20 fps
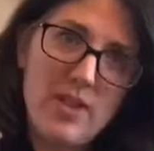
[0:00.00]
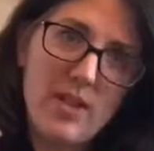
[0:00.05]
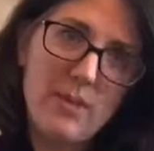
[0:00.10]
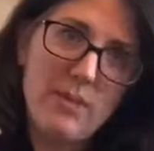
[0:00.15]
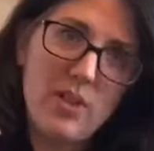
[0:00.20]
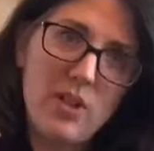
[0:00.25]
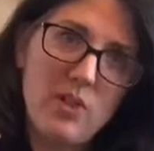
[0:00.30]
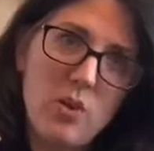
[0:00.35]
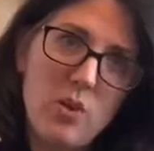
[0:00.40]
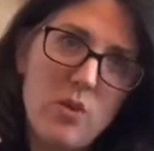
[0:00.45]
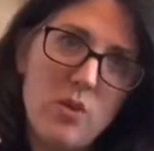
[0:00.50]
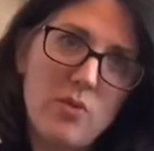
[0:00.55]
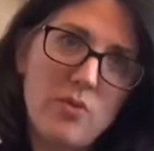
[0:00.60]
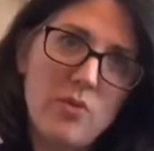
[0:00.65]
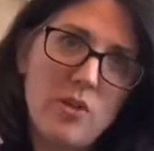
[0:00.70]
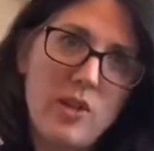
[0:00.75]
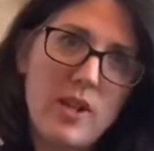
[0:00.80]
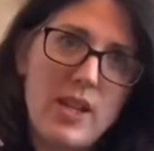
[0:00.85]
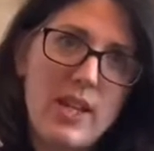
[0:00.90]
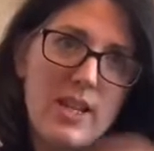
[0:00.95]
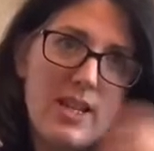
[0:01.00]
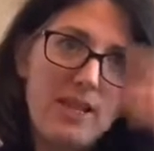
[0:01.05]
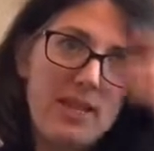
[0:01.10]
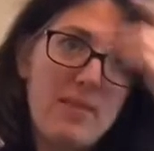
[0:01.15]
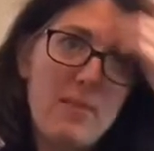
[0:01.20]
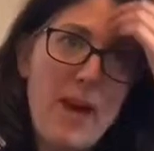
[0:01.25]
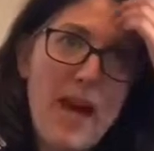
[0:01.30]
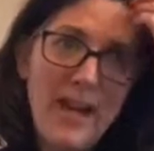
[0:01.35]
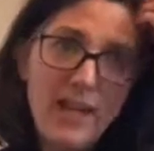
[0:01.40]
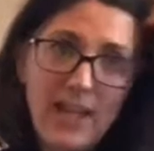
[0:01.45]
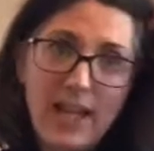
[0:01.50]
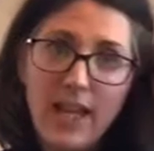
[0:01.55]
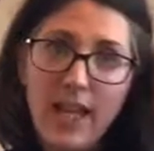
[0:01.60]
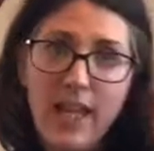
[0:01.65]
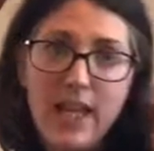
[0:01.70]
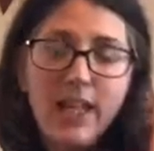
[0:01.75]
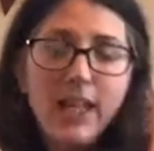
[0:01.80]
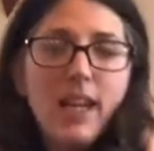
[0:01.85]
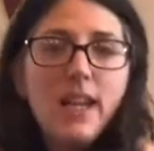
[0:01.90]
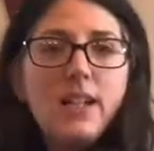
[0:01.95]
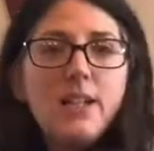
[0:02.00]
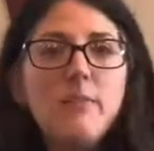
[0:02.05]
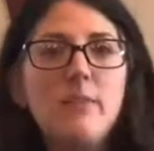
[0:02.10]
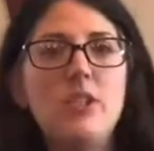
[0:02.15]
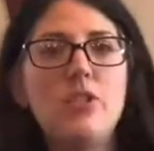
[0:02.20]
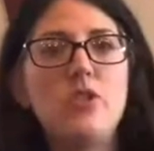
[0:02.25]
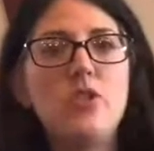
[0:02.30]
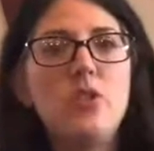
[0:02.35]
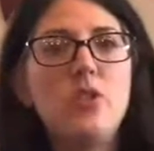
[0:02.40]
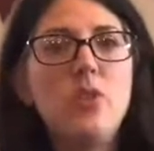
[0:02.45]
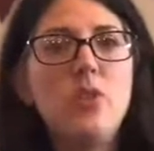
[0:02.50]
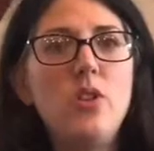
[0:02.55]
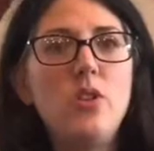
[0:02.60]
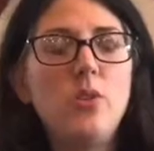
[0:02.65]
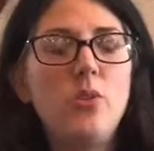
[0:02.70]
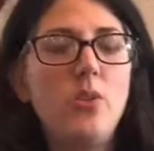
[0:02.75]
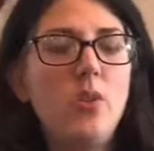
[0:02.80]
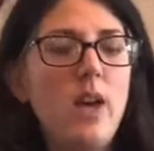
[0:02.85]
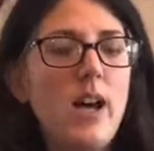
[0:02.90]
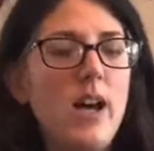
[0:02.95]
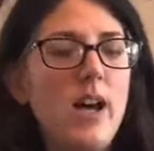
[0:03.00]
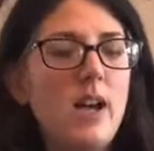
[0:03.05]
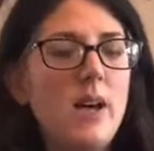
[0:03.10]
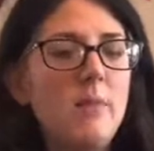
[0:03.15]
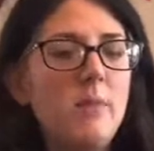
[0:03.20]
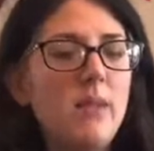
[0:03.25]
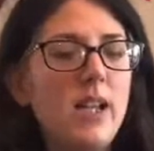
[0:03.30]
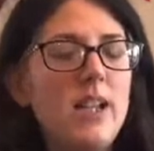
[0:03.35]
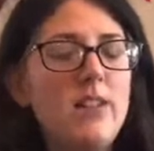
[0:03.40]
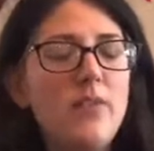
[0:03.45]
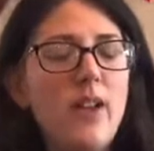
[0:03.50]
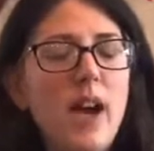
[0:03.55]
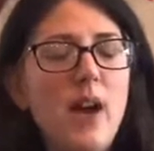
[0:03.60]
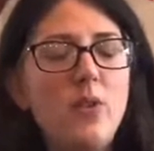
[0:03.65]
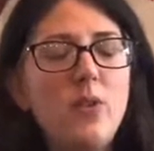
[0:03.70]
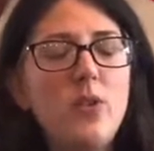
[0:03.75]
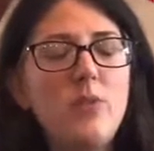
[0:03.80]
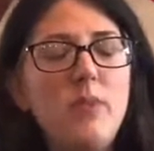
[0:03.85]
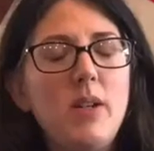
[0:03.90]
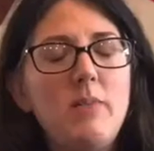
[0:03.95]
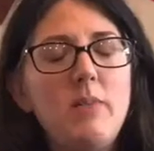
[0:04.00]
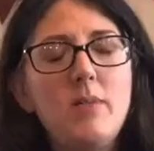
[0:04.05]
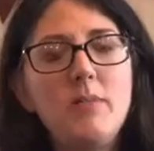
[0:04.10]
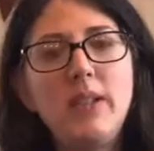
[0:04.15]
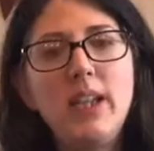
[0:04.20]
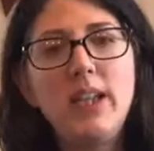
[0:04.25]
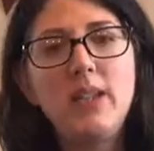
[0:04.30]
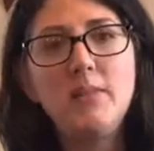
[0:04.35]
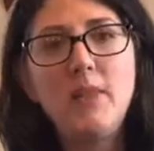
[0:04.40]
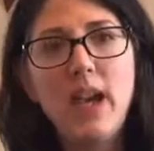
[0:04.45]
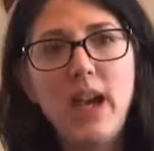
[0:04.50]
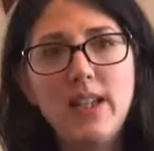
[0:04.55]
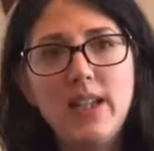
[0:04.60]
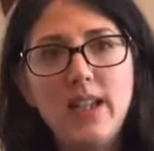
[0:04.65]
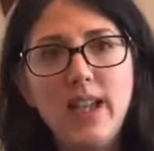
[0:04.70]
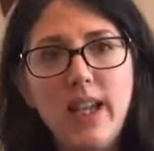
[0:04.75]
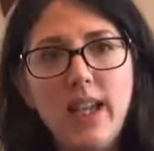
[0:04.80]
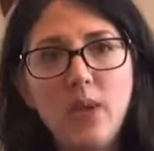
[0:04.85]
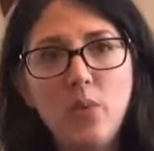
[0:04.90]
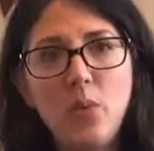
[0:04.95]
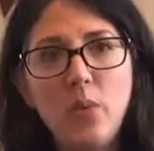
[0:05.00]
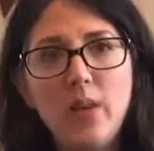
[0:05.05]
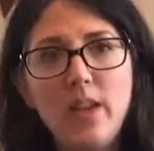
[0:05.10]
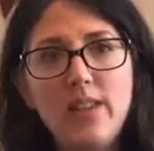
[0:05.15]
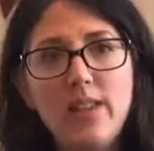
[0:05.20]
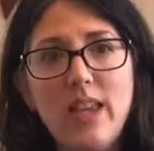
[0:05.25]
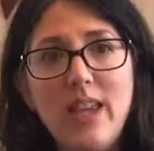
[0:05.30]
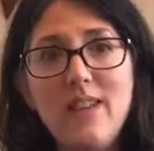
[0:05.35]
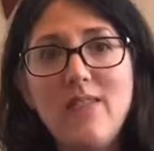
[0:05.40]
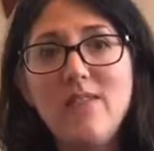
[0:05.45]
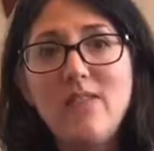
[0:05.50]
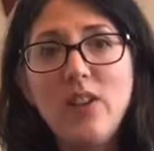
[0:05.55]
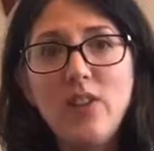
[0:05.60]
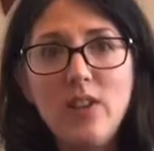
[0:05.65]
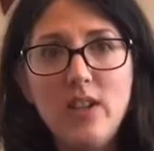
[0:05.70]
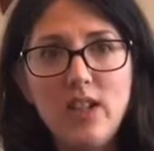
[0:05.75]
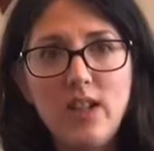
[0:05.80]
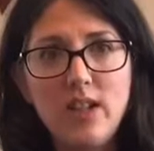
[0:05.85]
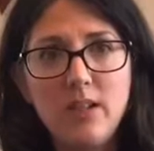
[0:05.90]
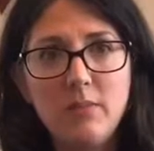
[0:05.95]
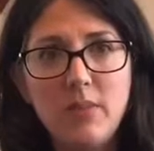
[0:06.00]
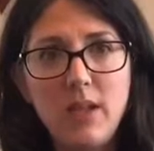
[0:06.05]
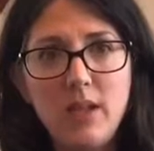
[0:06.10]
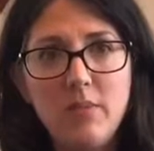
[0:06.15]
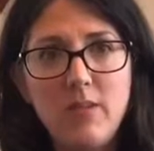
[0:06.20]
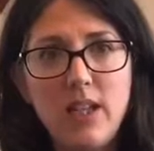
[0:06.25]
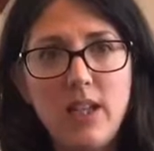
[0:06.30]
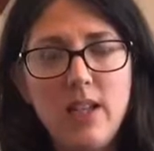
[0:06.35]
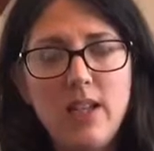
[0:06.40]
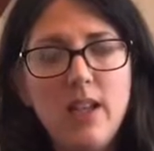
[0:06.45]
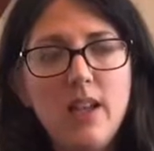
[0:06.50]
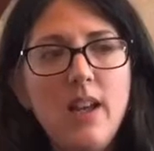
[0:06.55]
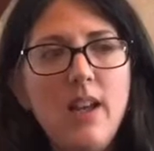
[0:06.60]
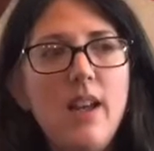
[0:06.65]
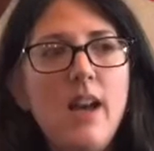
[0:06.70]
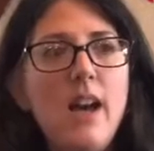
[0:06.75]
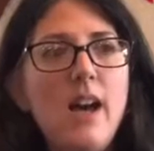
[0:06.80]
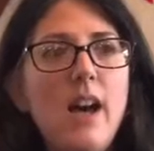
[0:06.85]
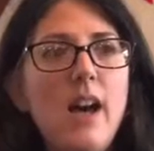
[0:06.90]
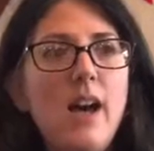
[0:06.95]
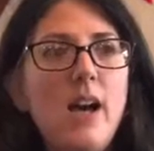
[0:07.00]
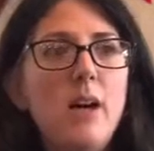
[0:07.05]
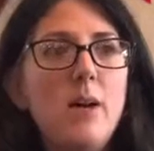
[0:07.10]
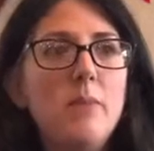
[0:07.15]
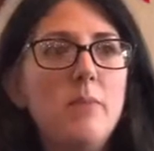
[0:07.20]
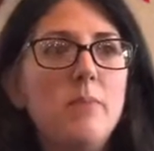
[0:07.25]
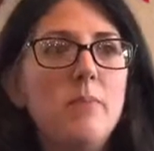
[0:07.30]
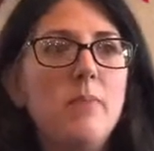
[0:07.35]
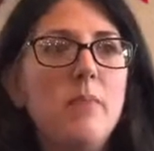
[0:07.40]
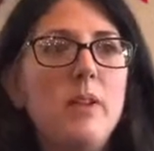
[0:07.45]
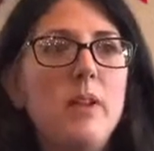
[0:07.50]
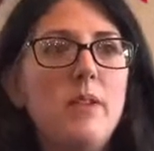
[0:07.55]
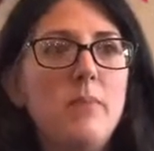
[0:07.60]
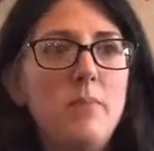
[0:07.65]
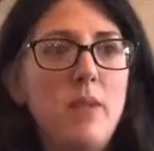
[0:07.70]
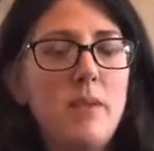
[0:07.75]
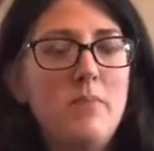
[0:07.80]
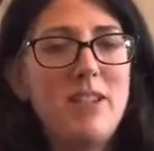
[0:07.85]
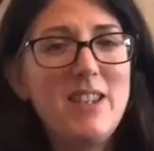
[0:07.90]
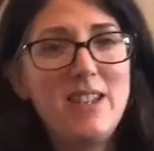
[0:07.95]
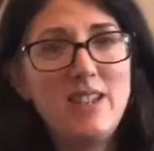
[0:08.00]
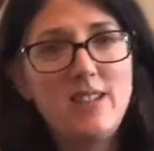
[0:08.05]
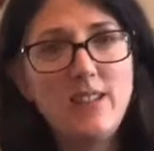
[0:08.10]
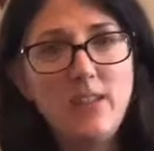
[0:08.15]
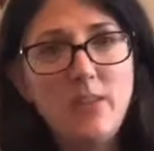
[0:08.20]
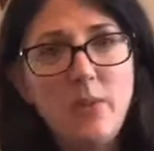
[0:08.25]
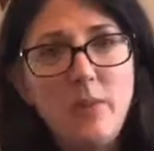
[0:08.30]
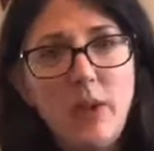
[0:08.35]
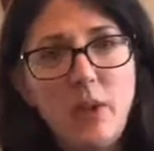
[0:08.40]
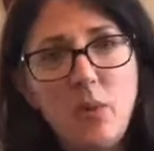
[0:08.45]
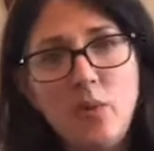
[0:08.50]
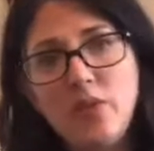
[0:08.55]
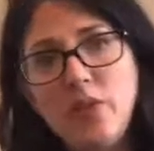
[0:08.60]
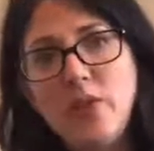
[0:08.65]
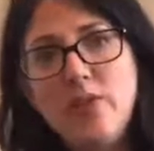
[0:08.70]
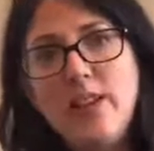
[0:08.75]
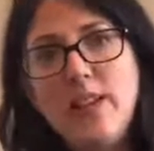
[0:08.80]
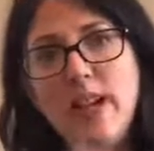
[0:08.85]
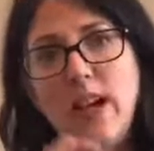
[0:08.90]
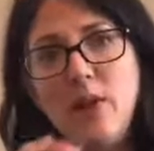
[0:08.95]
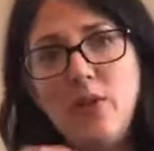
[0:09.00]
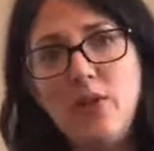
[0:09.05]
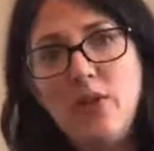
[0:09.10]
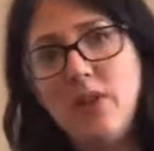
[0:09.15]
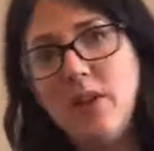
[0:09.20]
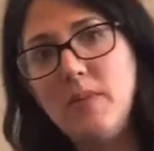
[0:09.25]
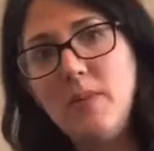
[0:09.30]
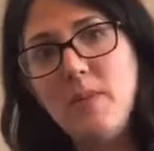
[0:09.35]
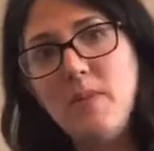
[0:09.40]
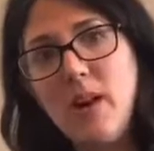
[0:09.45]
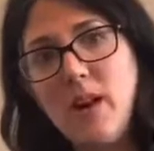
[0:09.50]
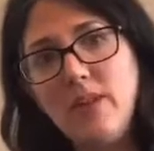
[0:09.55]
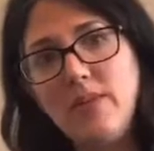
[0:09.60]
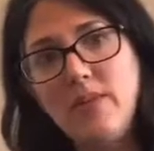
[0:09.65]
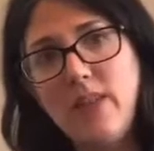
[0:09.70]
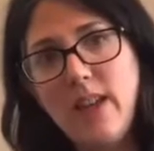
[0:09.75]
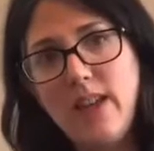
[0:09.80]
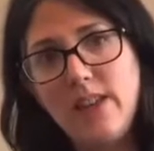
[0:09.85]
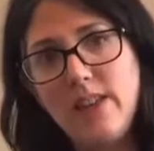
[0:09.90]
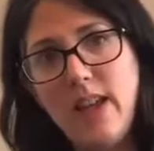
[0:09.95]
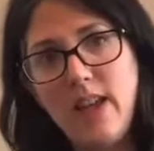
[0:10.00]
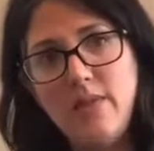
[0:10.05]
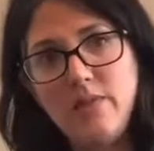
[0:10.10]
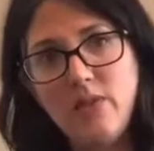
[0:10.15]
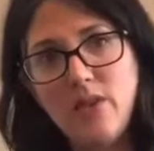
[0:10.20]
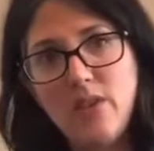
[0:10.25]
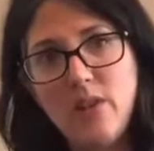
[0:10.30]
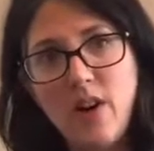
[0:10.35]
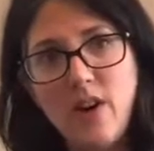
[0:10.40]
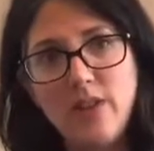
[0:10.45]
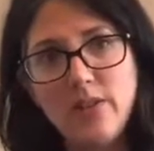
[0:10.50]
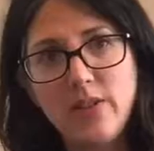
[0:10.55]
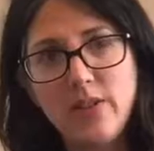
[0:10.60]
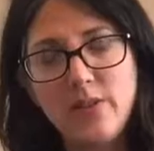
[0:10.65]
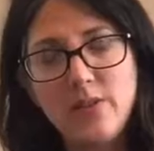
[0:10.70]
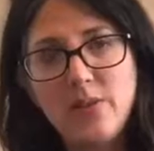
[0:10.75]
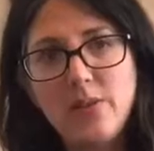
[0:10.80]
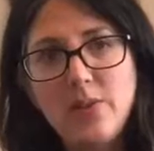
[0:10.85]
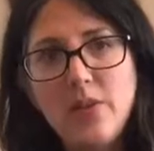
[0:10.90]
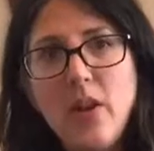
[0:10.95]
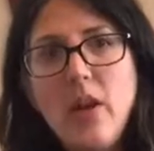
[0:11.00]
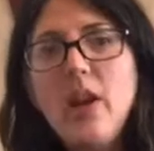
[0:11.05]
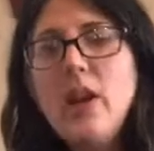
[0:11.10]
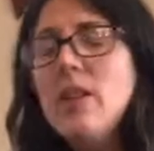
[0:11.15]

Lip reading: I'm going to go over is patty cake, and I'm going to show you kind of how you might be playing patty cake with a very young baby, a baby that's a little bit older, and then how you can be modifying that for toddlers.